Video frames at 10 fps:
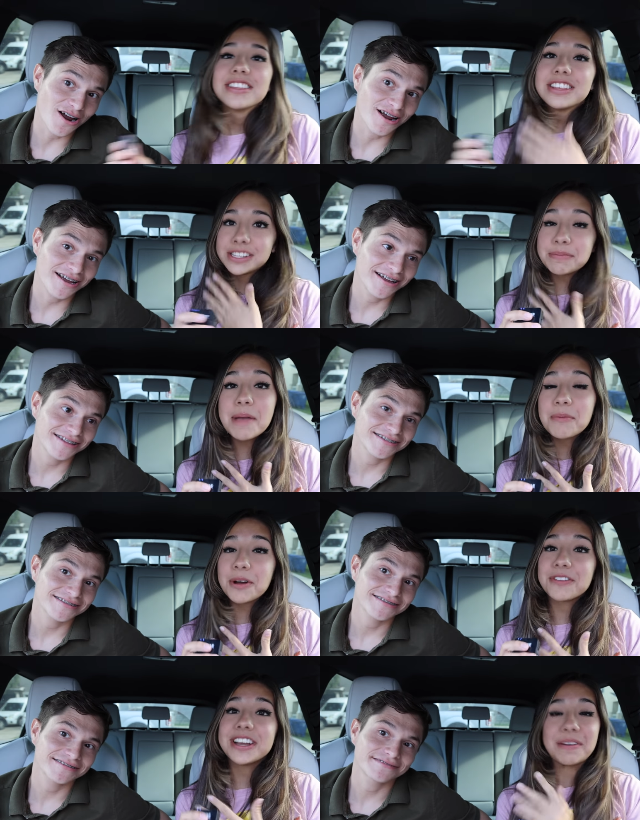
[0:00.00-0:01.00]
Speaker 1: This is my
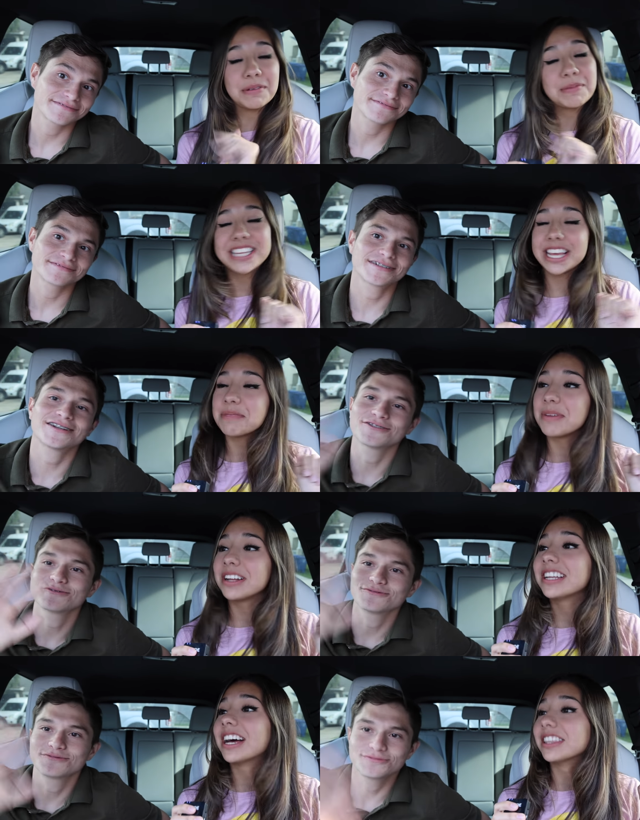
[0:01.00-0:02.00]
boyfriend. I'm gonna be taking him
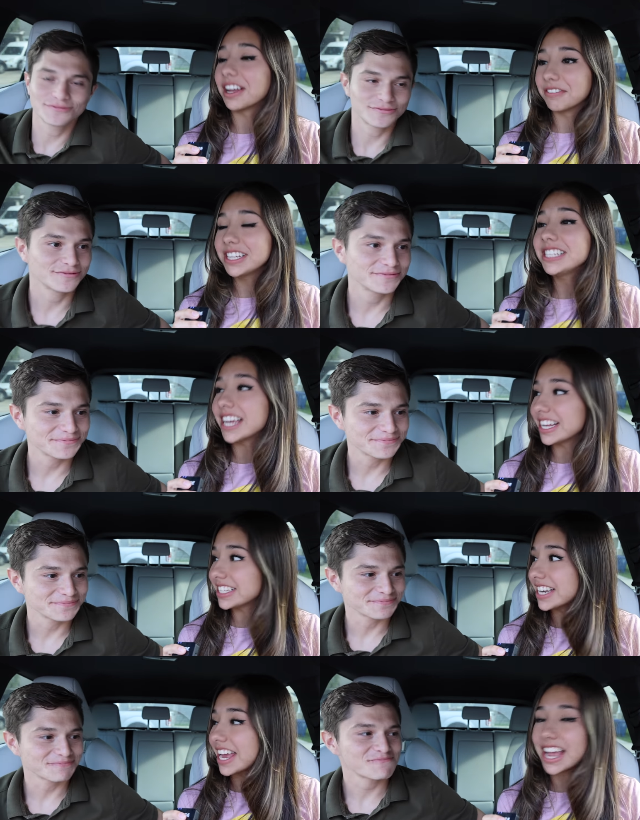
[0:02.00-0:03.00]
on a lovely date
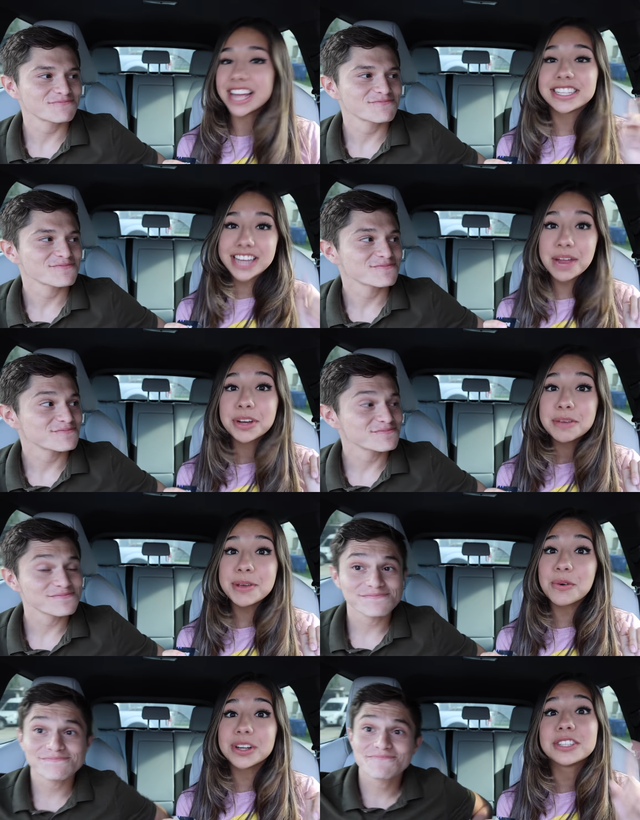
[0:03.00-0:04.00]
today. Today we're gonna
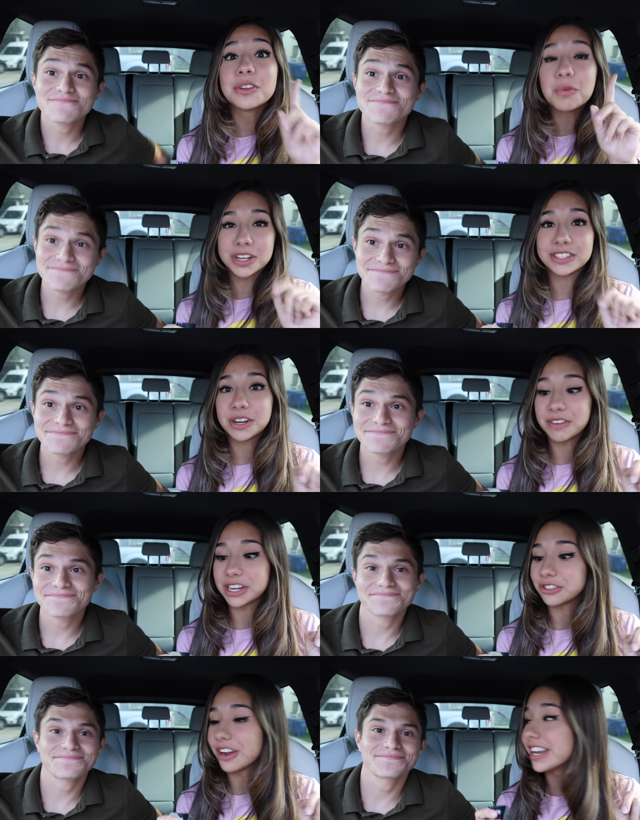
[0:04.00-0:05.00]
be going to the one star
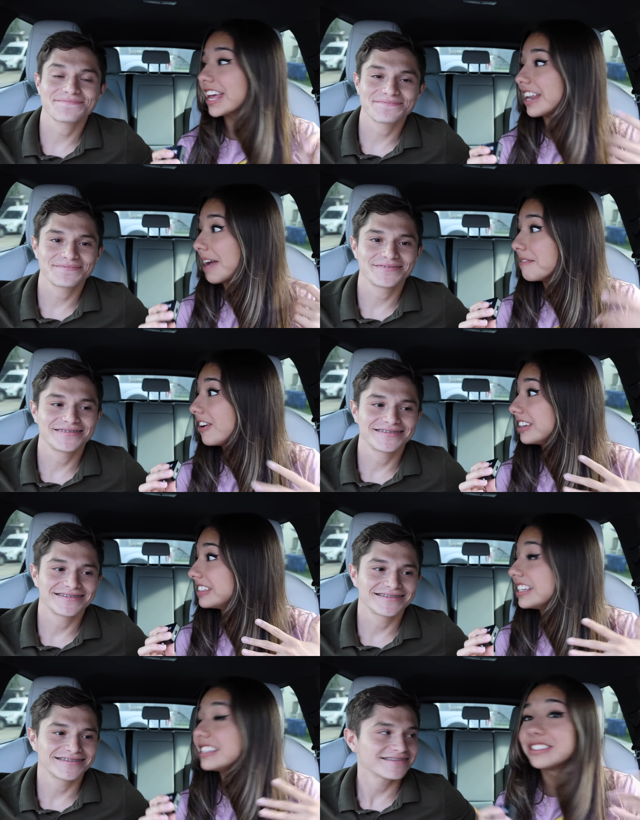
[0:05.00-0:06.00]
restaurant and I'm
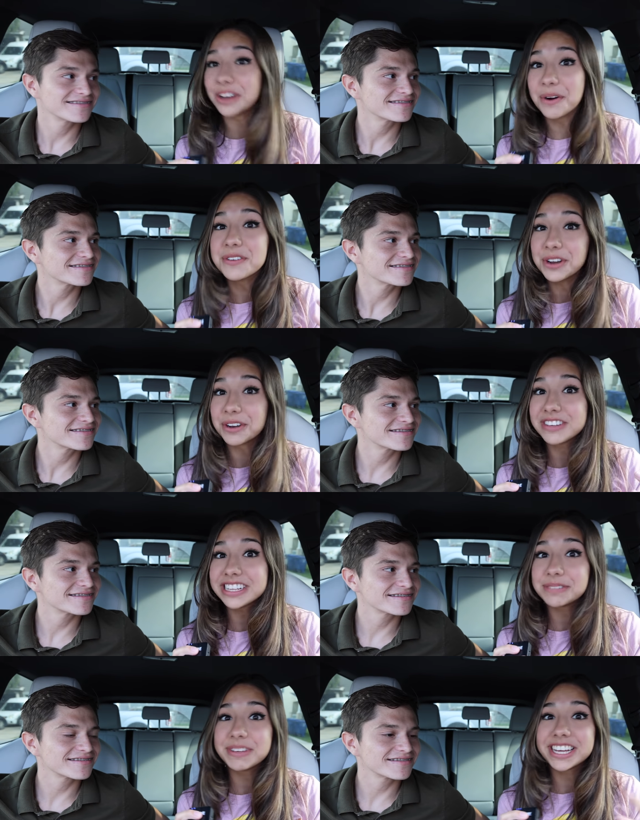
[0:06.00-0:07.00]
honestly so
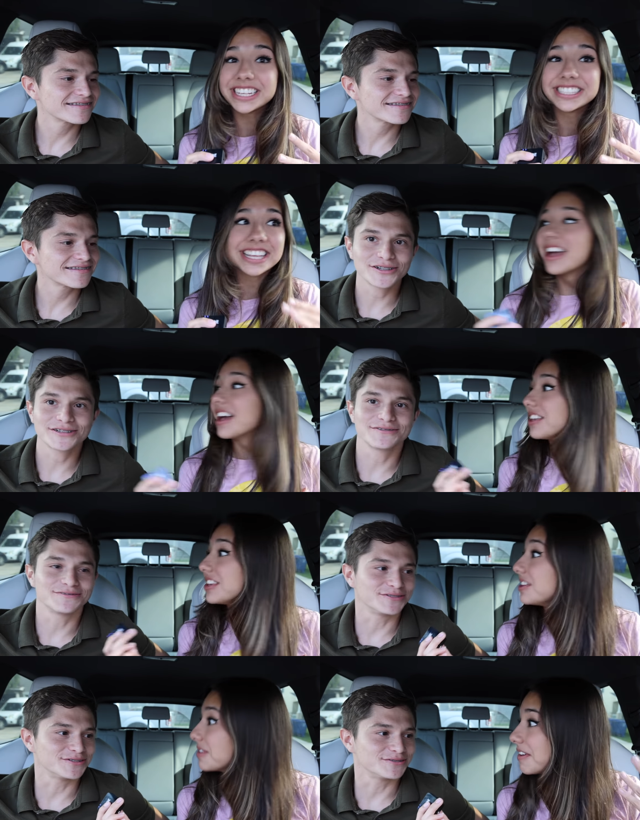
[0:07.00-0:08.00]
nervous because
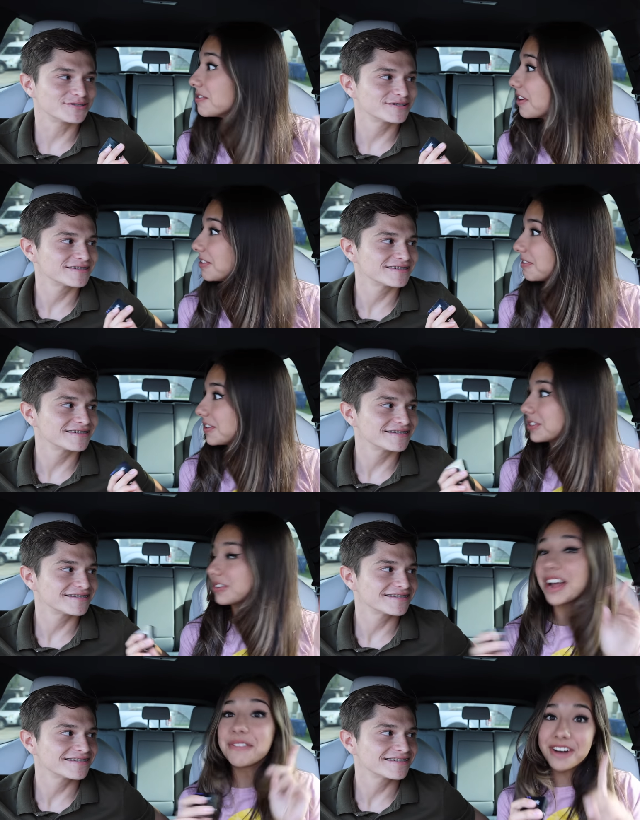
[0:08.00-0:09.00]
you haven't read the reviews,
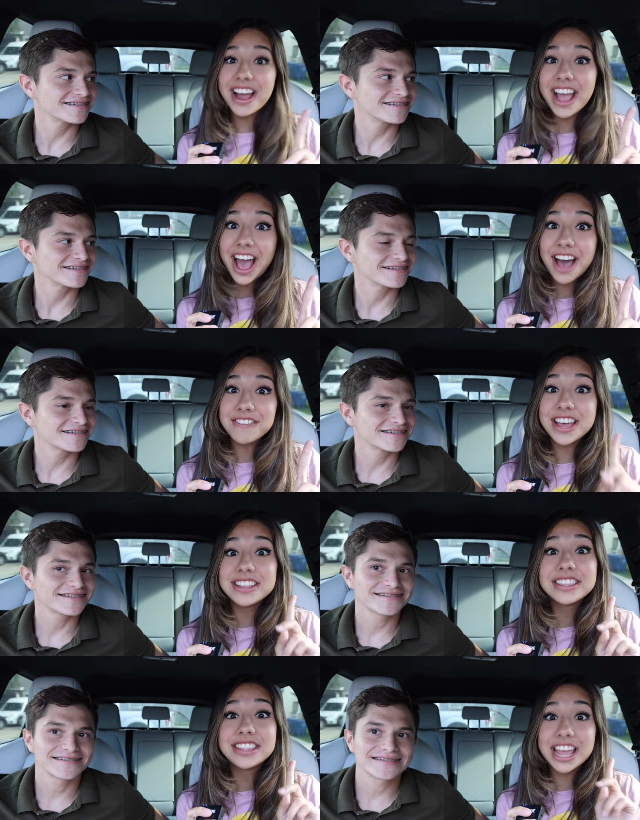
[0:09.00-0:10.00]
right? Well, I have
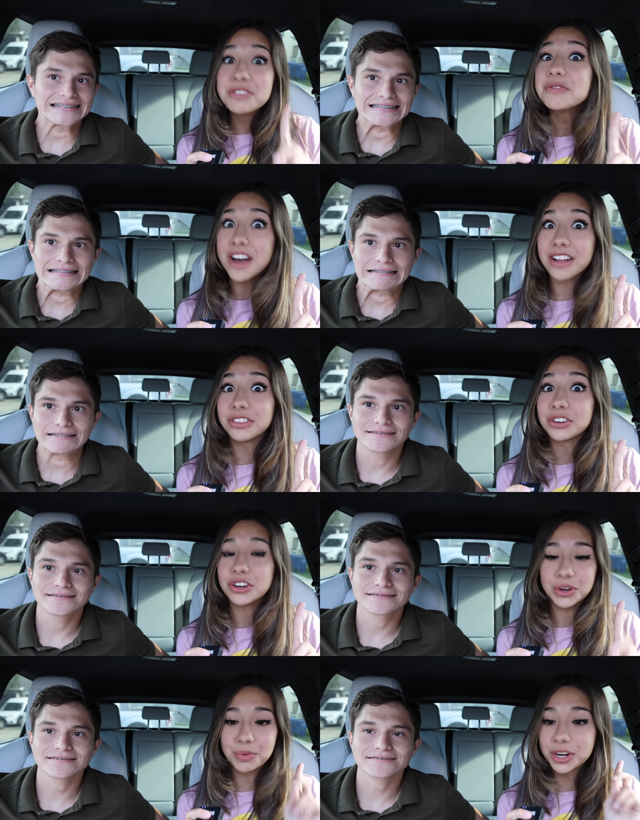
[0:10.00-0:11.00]
and they do not look
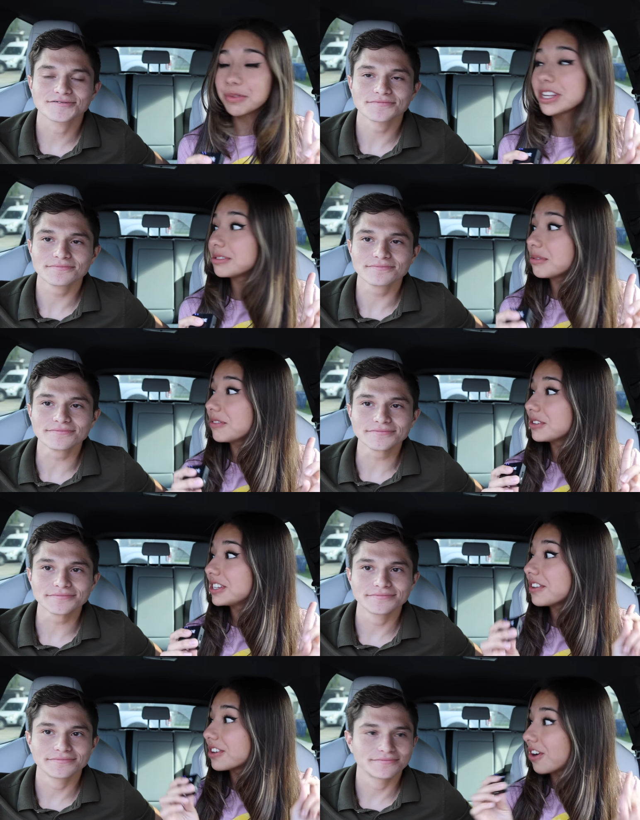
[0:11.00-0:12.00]
good. We're gonna read some reviews
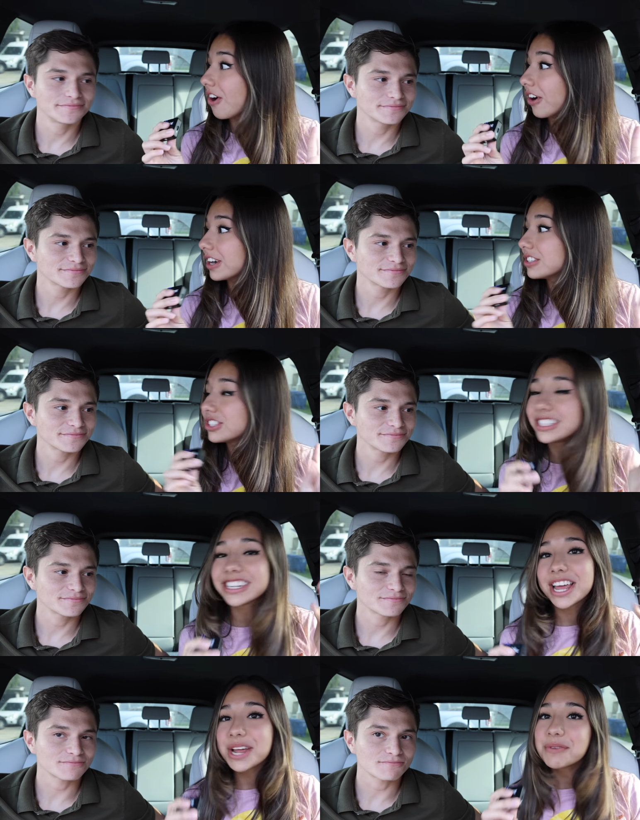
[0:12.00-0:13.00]
here in the car just
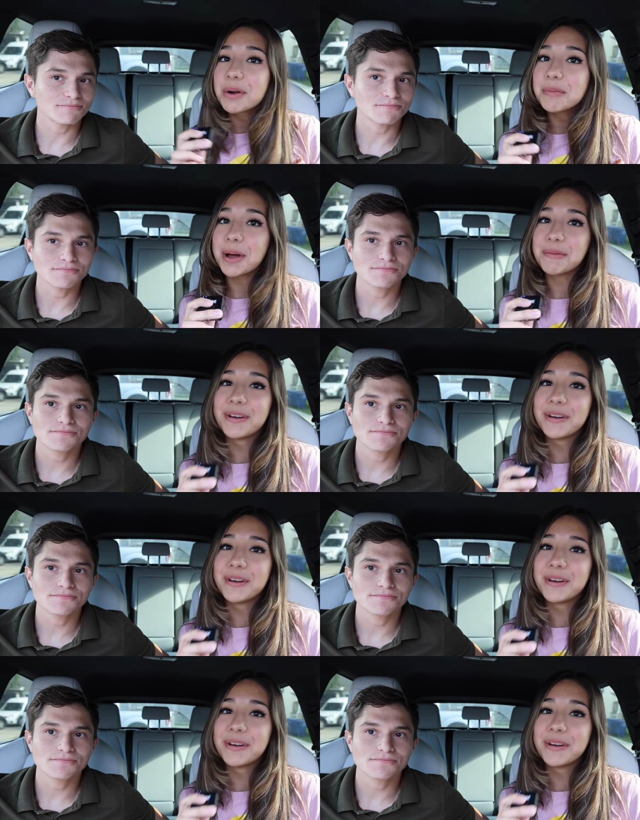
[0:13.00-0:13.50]
to kind of warm up